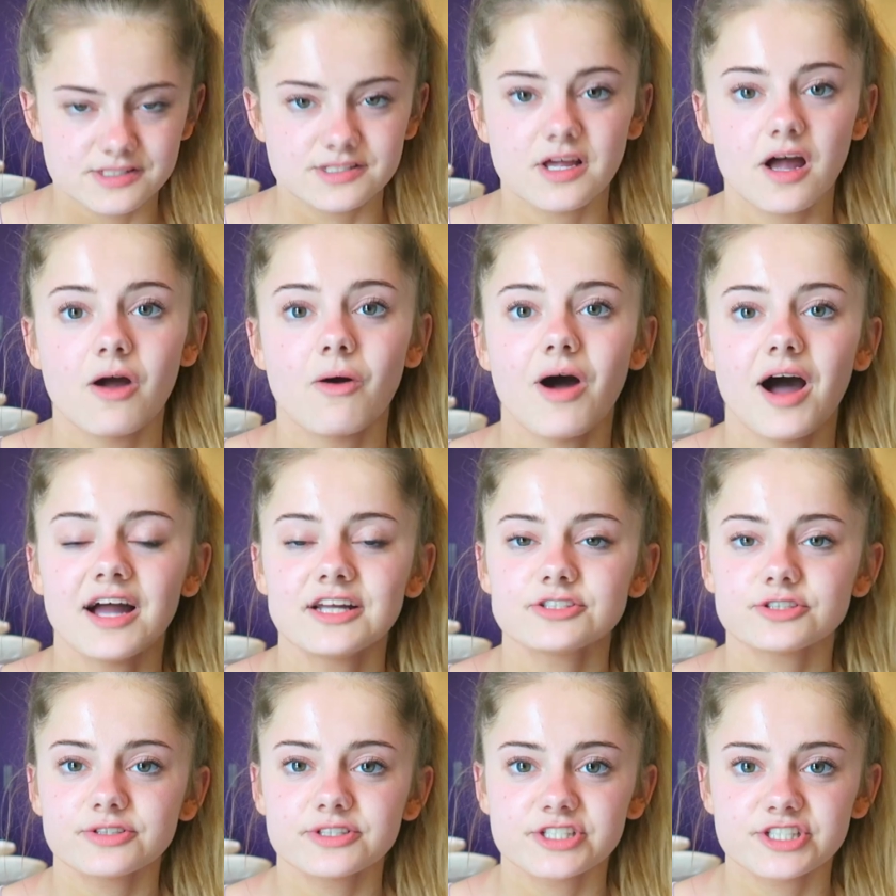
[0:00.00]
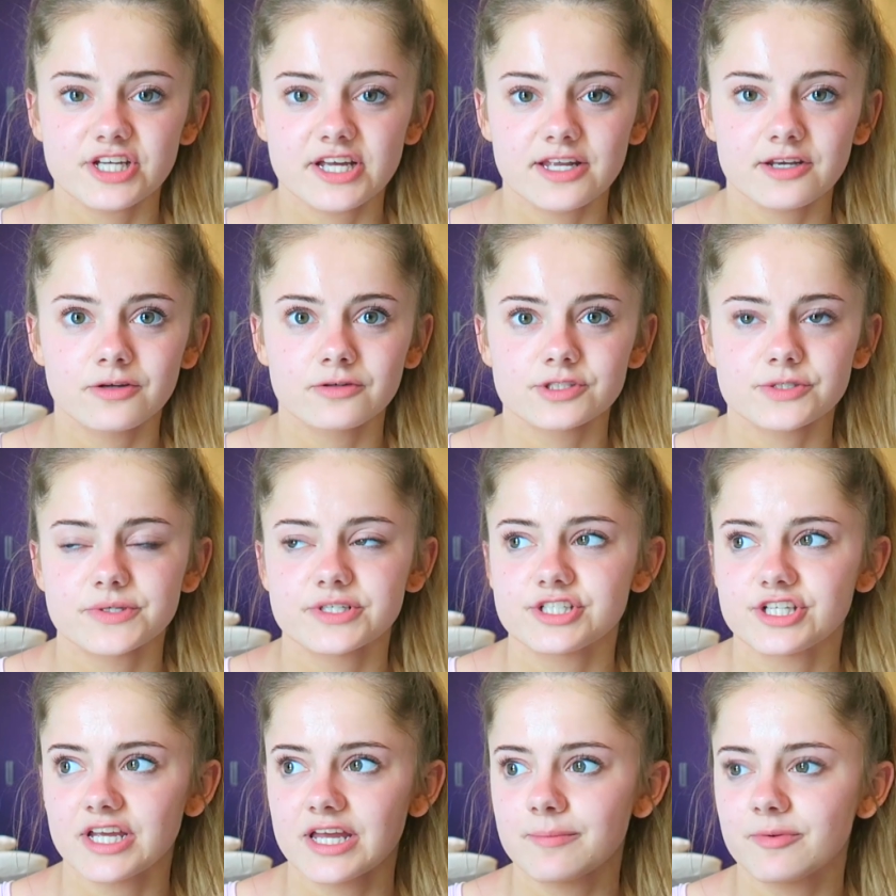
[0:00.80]
So I joined cheer not
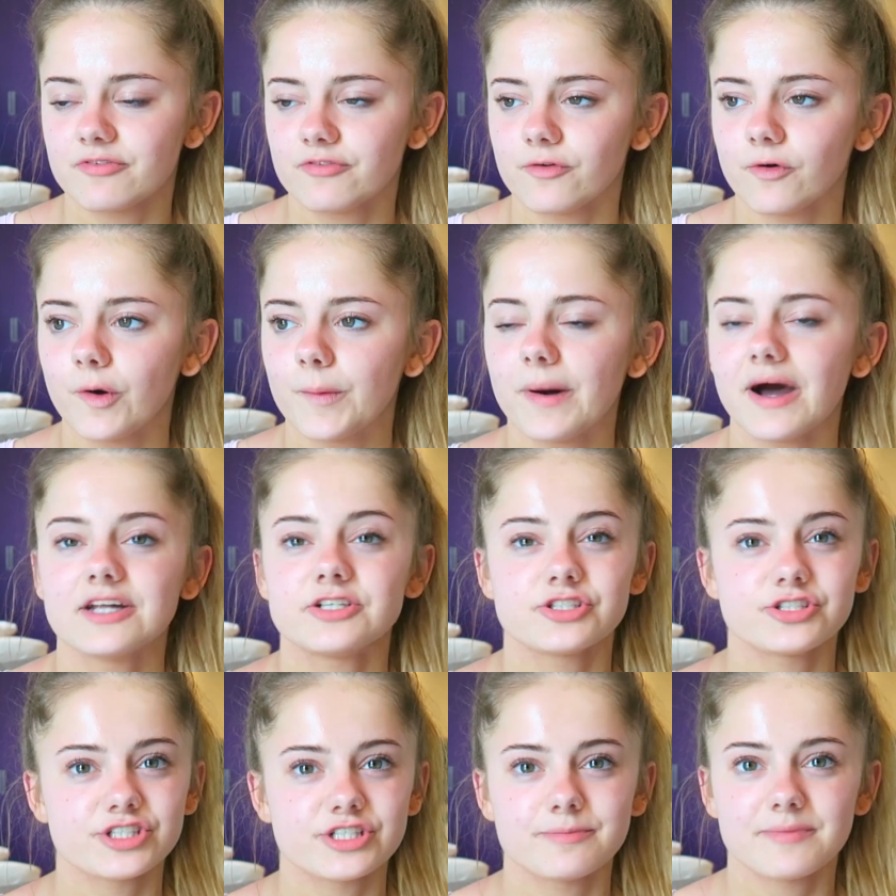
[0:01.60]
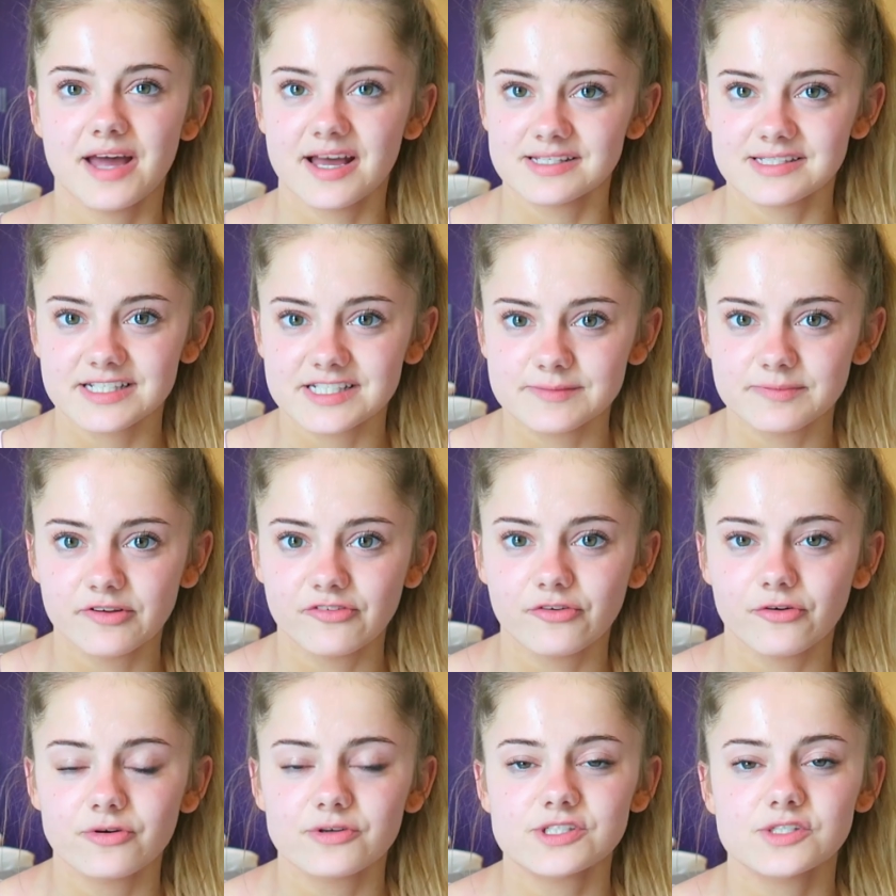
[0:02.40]
doing cheer before, but I've done gymnastics
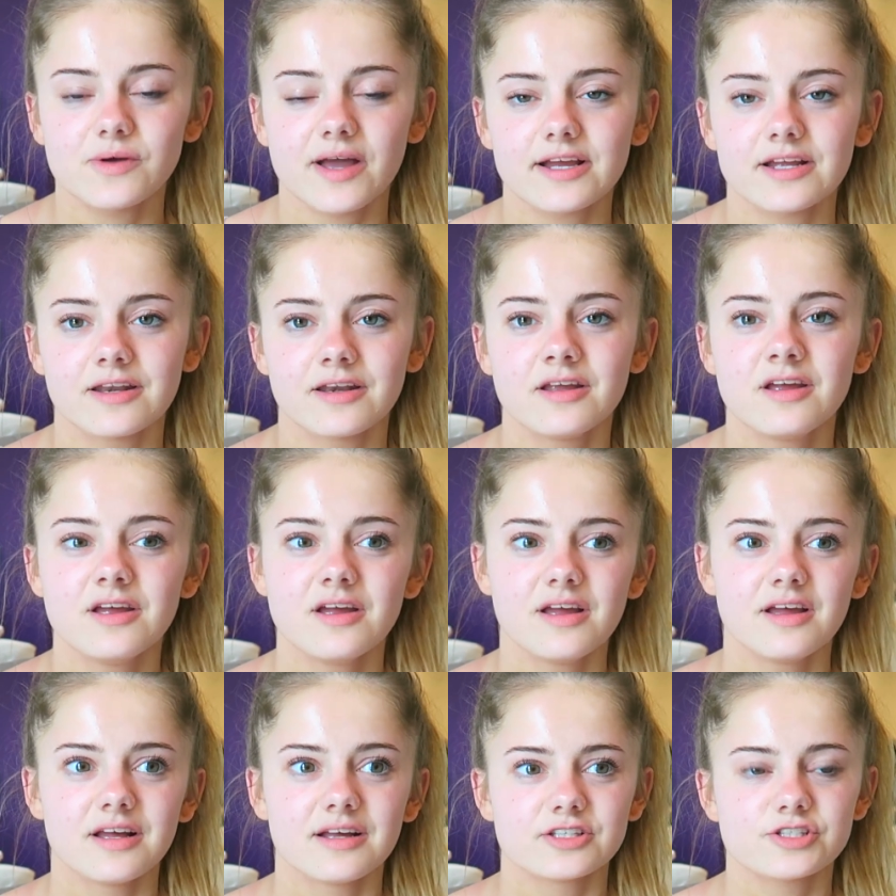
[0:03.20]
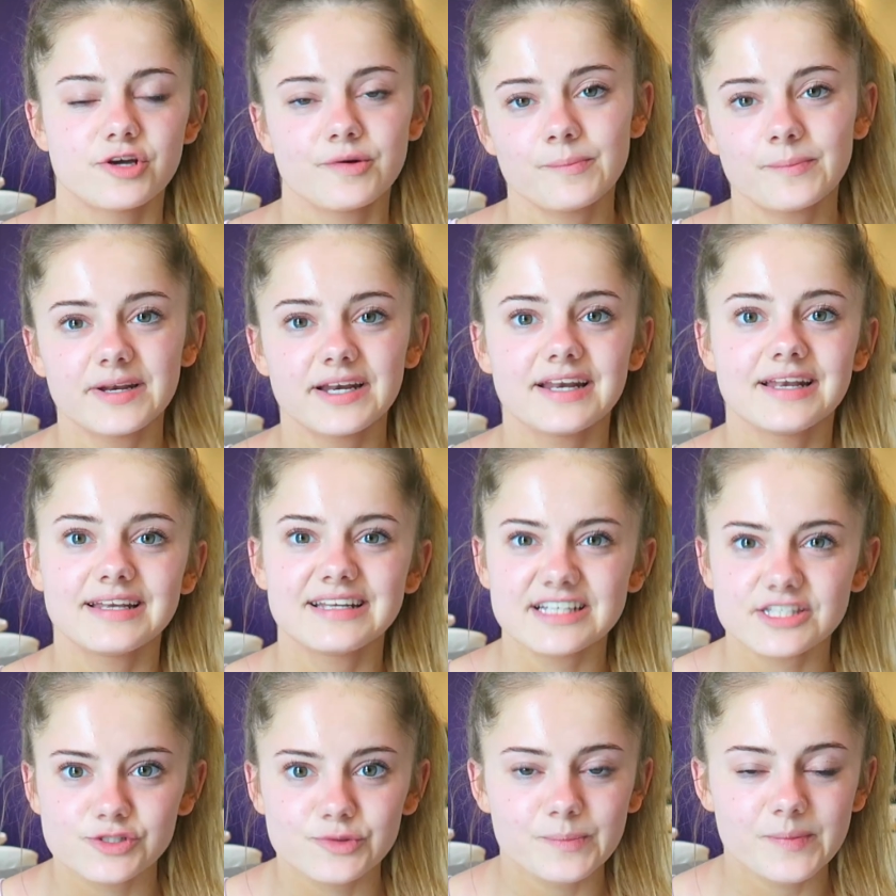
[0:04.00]
before, so I can tumble a
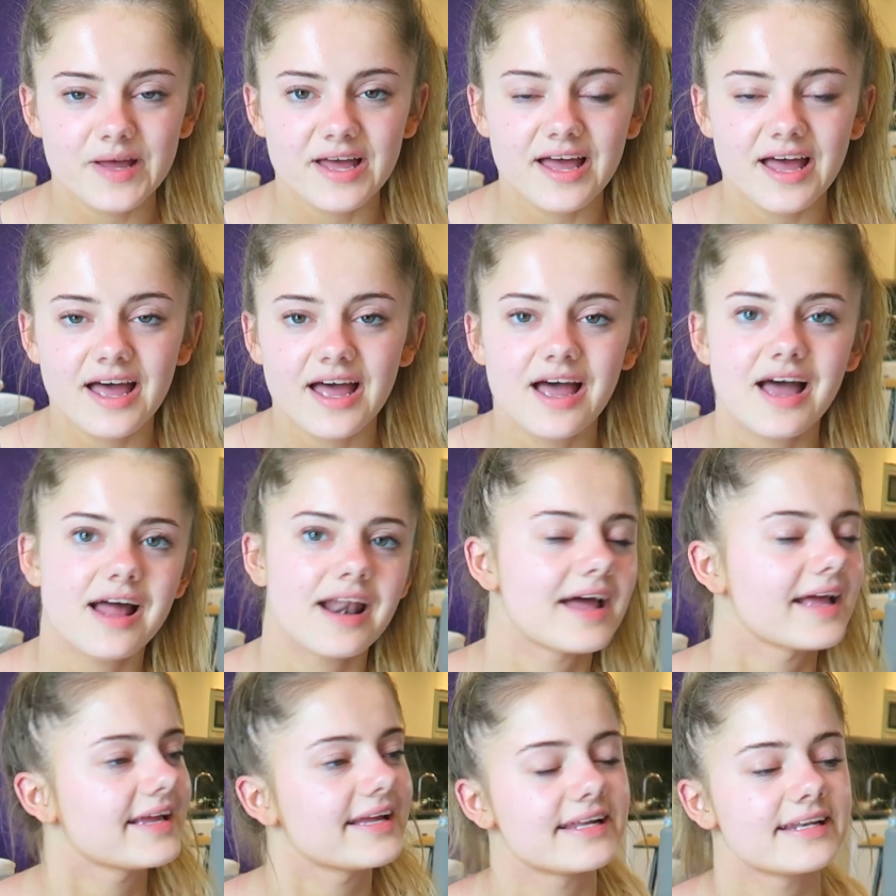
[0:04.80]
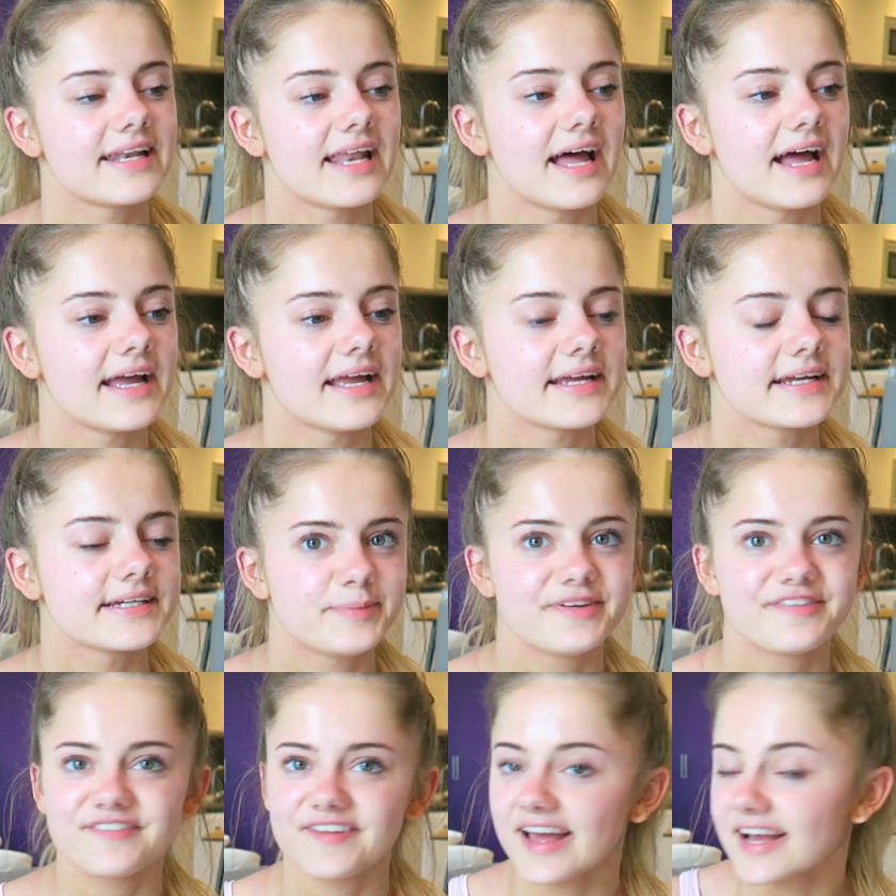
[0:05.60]
little bit and I can like
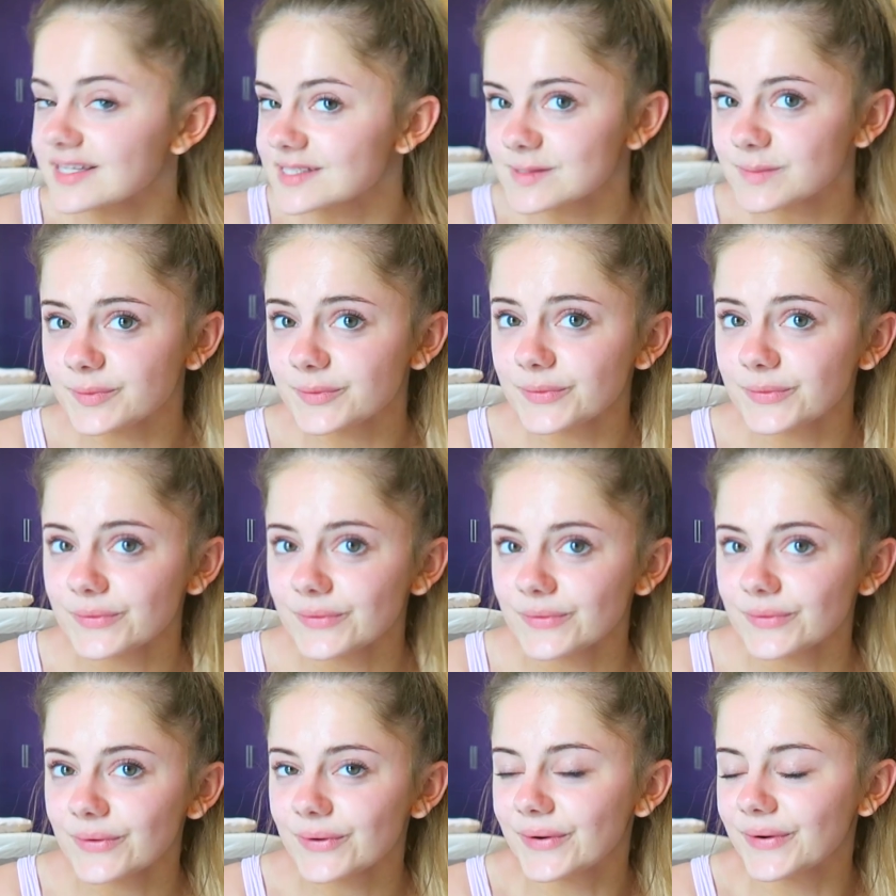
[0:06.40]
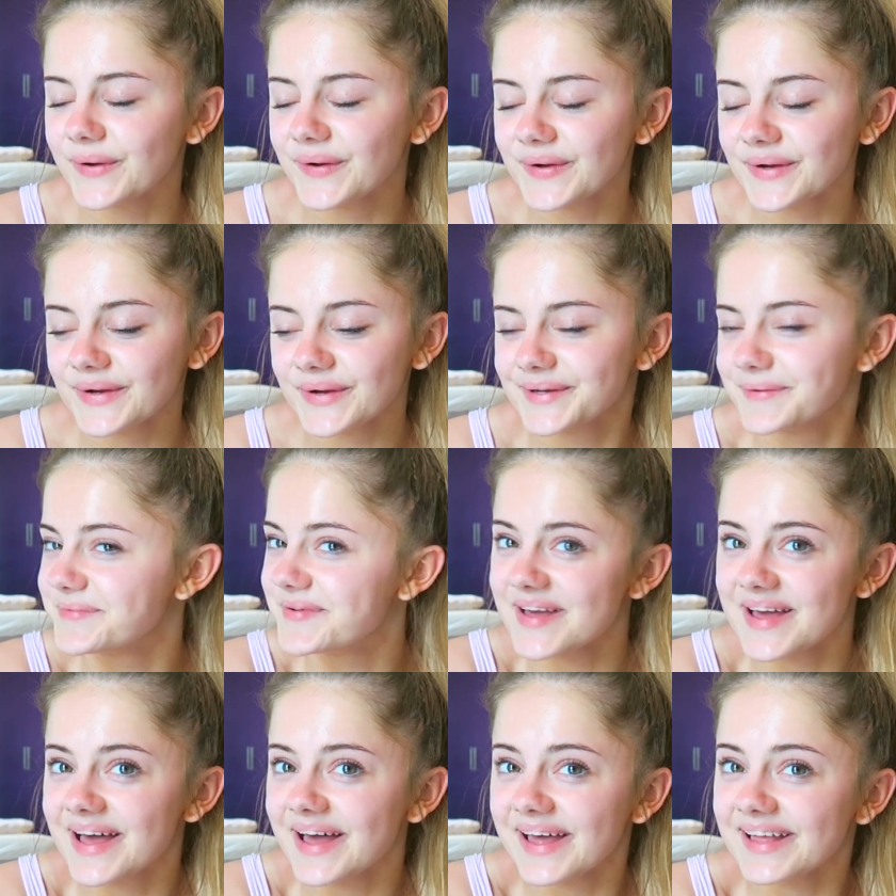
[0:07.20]
be flexible a
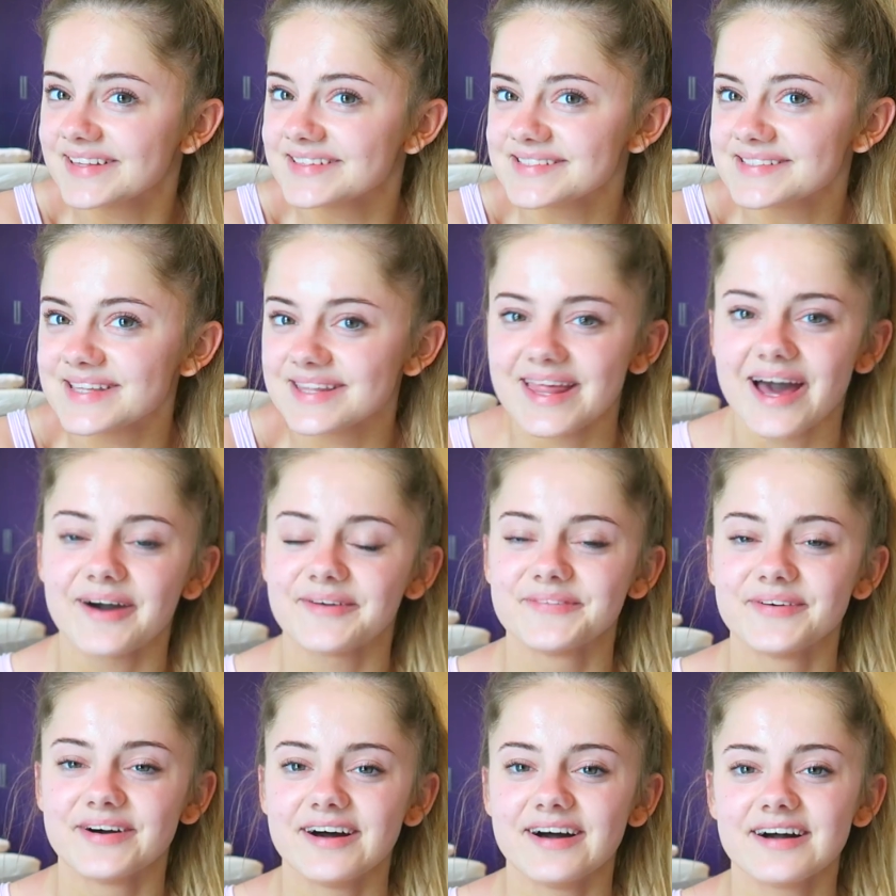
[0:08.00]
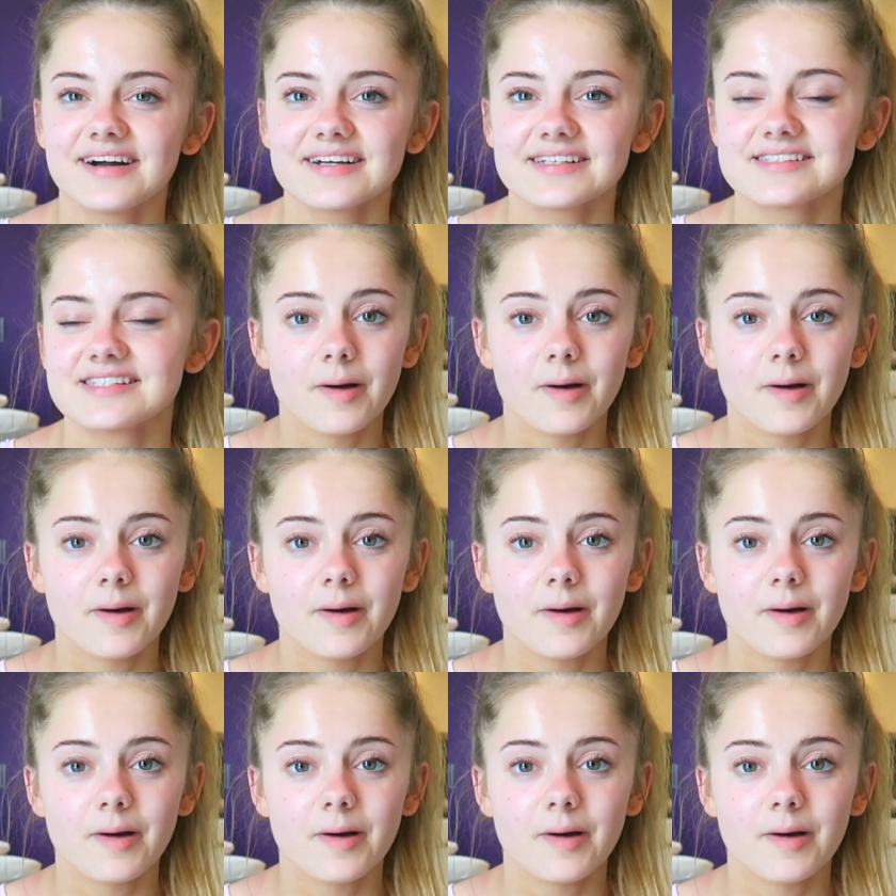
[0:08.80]
bit, so that works.